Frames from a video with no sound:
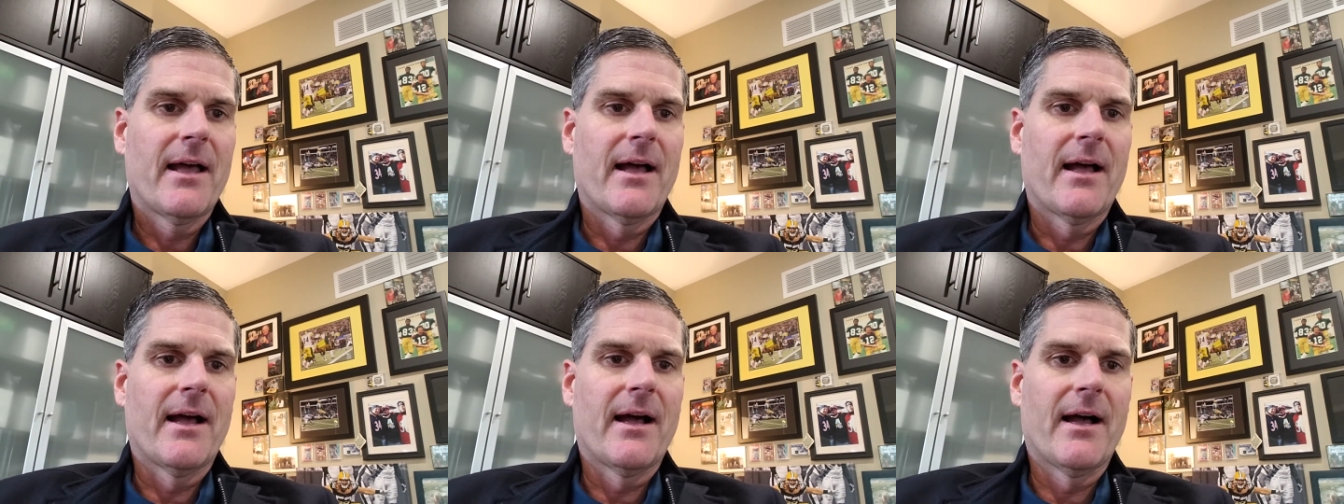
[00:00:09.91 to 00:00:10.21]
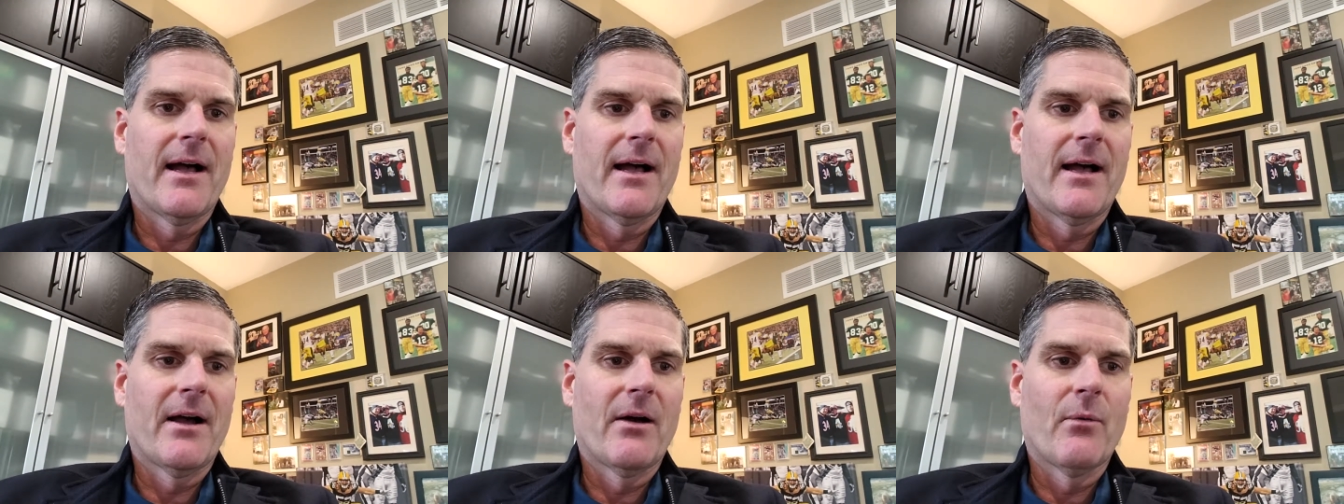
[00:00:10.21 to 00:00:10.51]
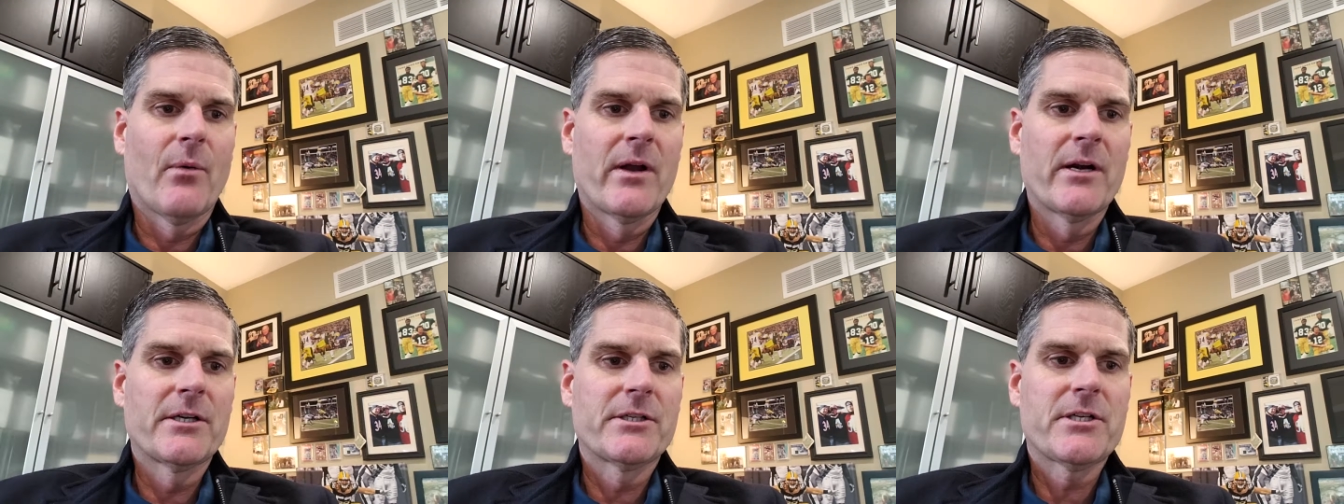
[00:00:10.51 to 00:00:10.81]
I uh,
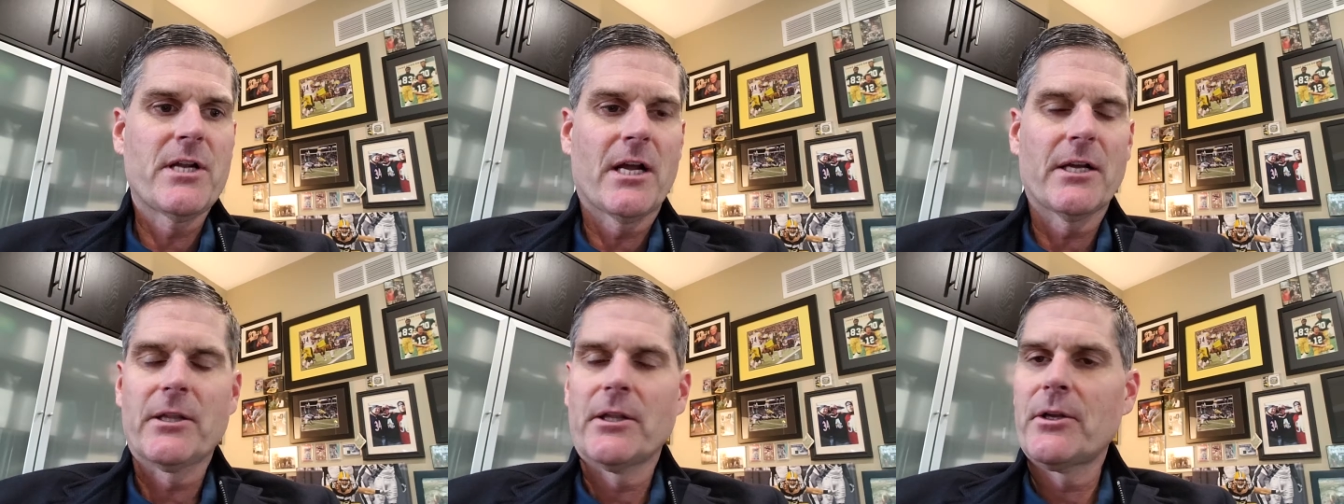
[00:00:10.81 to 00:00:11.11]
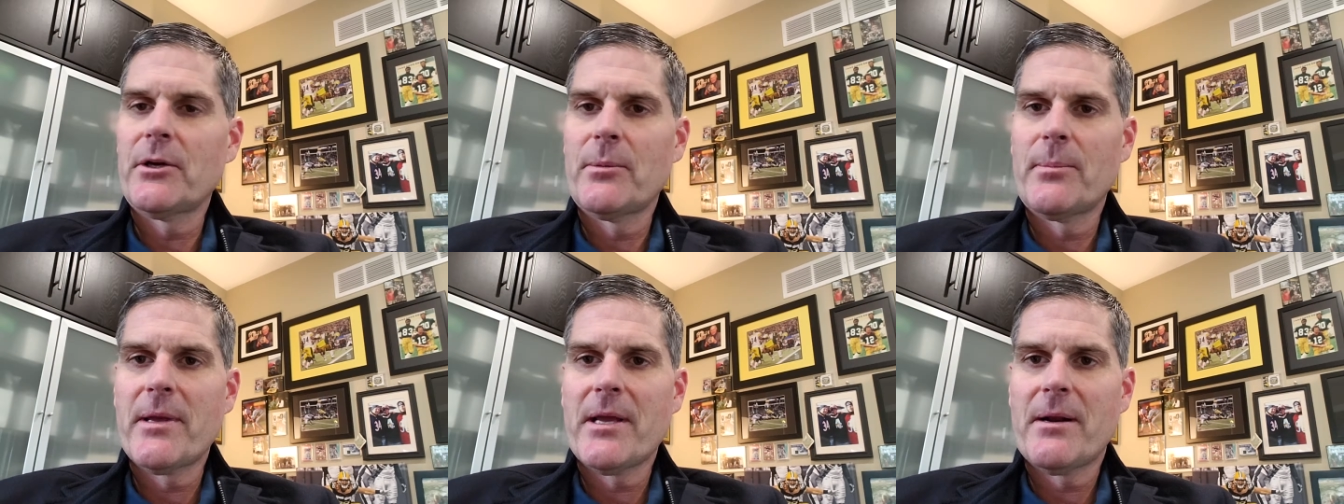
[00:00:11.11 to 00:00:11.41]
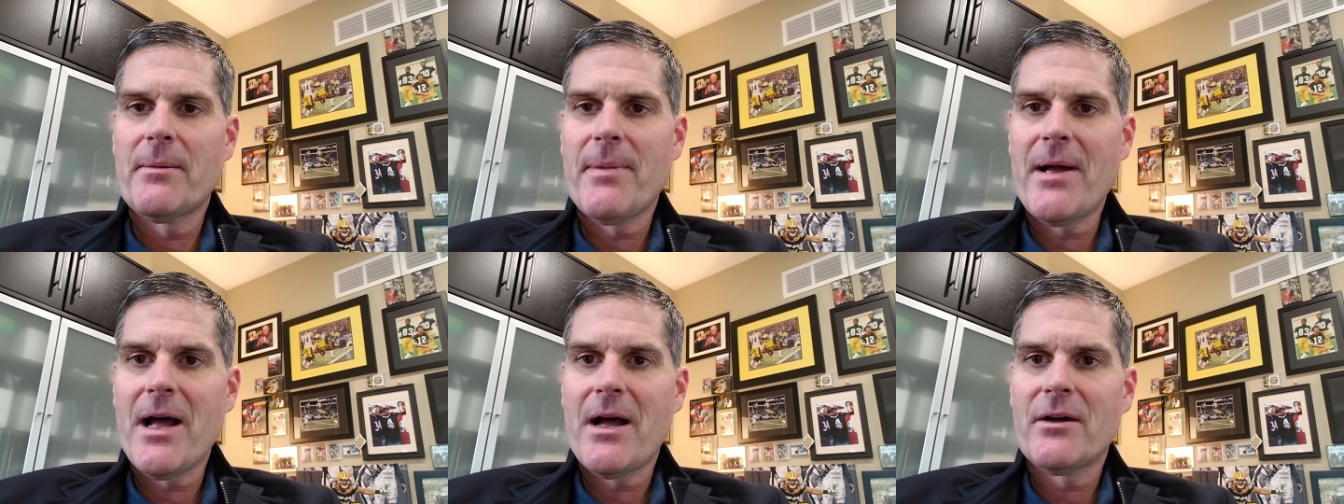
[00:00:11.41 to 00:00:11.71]
wanted to talk a little bit
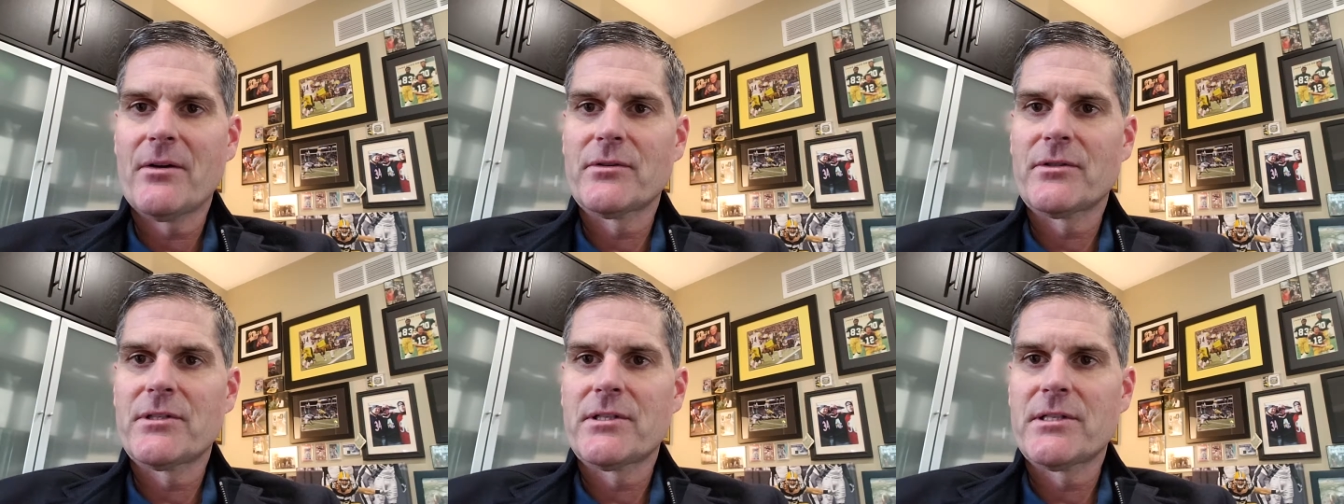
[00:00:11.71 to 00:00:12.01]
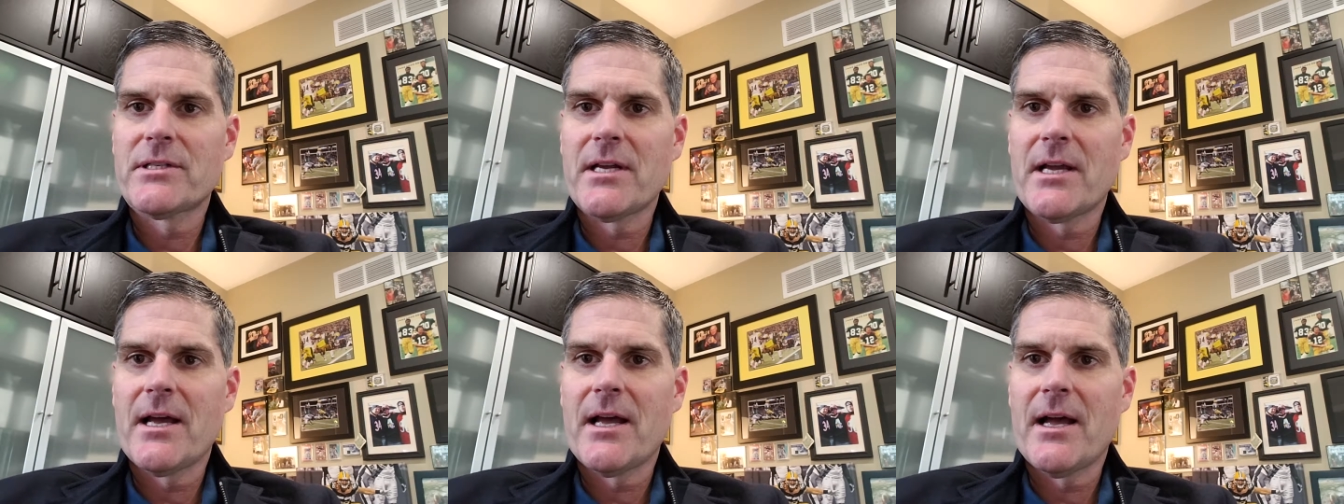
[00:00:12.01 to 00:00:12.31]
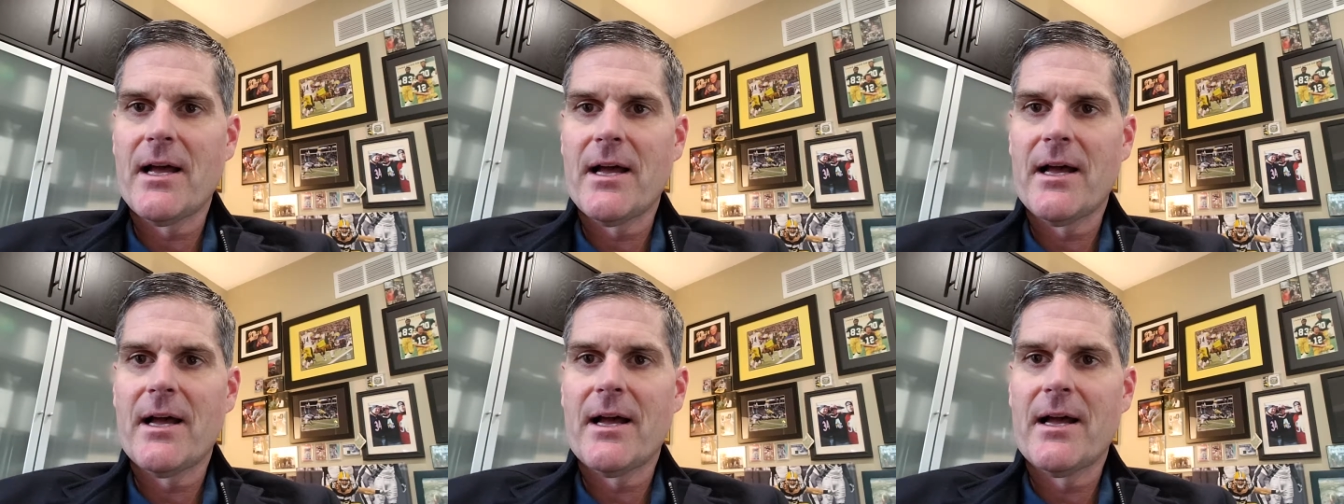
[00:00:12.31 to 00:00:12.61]
about
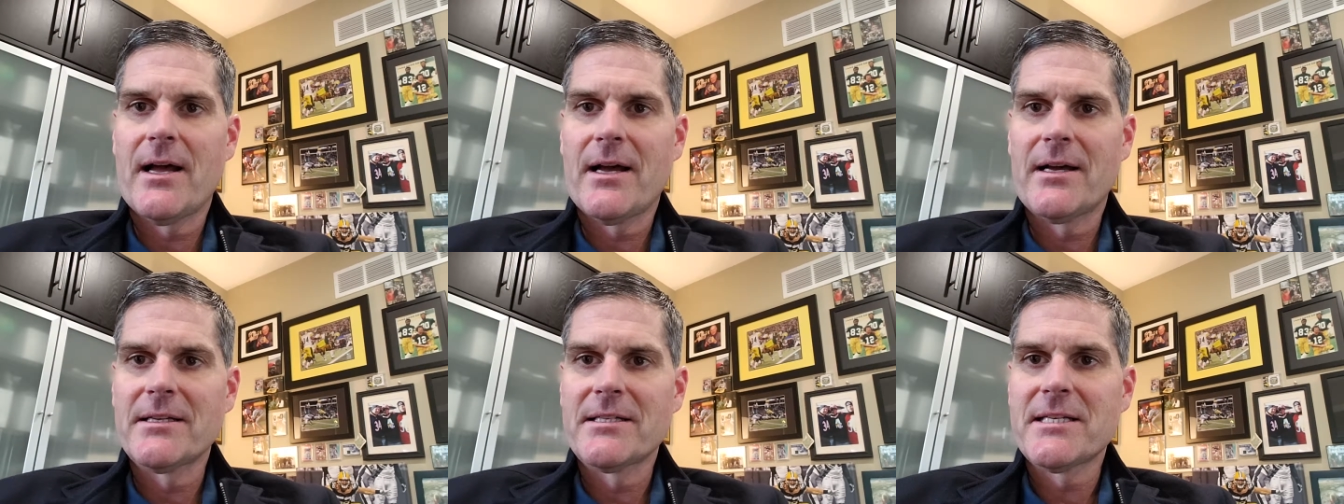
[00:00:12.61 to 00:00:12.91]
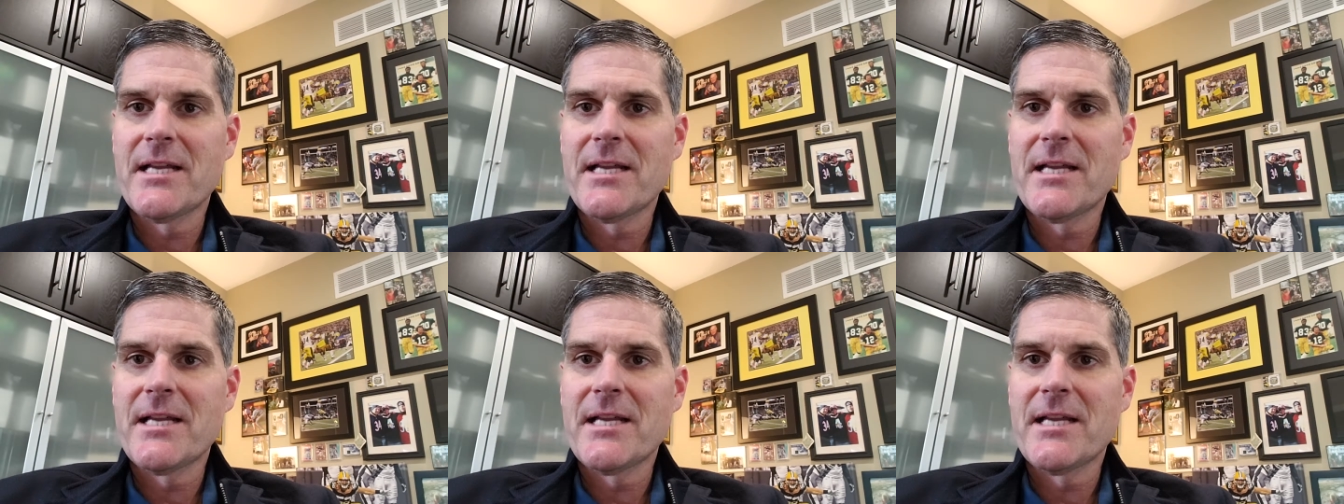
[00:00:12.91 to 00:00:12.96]
uh,